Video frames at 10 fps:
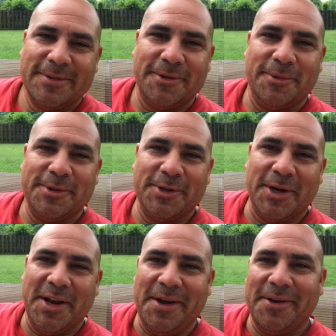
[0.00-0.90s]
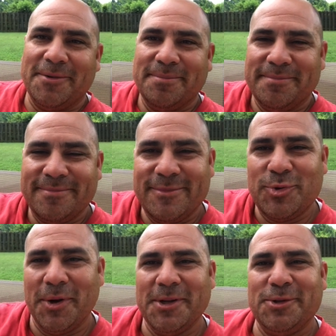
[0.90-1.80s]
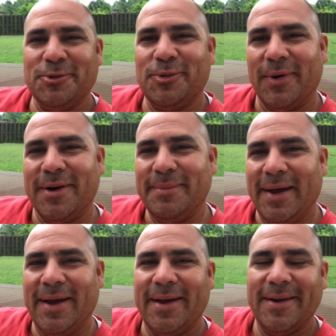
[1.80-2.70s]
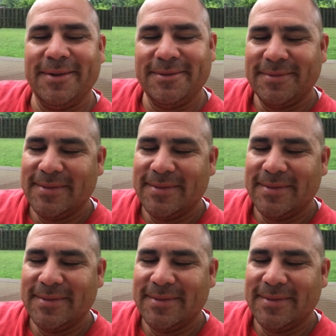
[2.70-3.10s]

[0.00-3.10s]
So we took it now. 22-20, man.